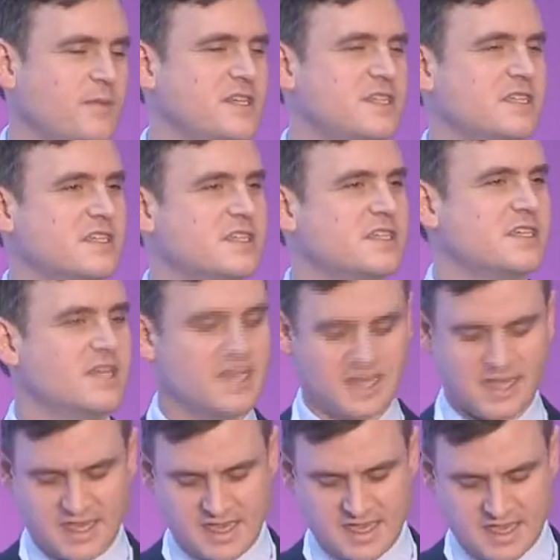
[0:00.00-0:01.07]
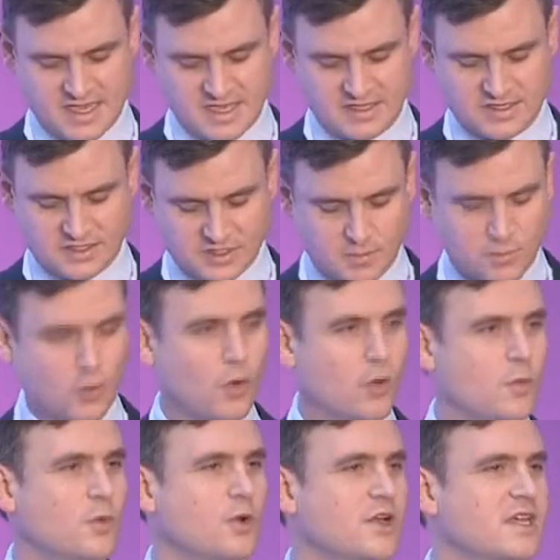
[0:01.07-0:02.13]
business to
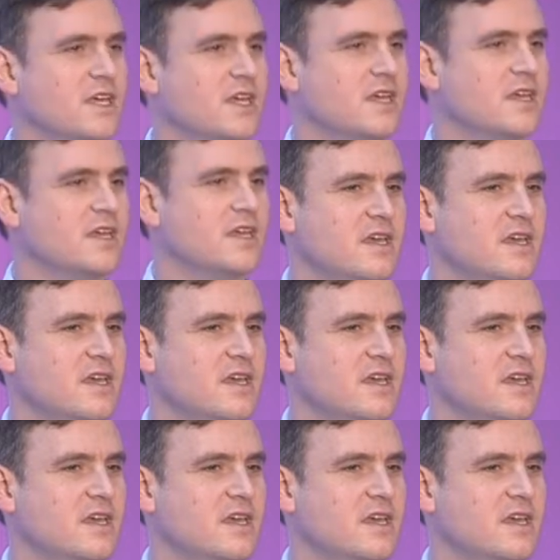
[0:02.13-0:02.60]
support working